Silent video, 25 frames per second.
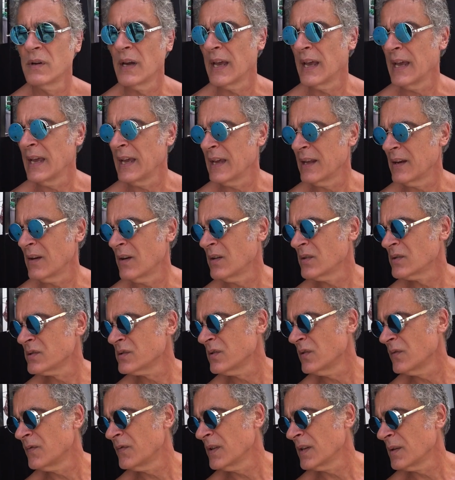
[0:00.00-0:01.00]
and
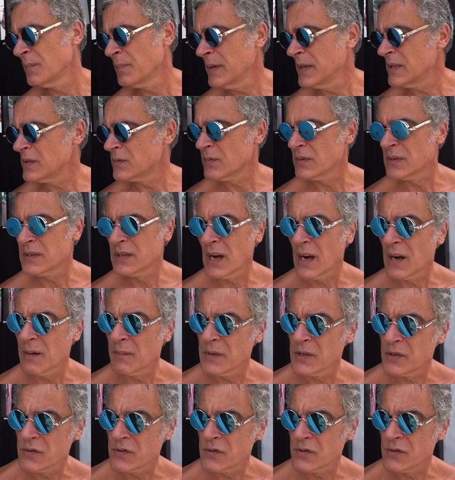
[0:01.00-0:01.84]
also Philippines Retirement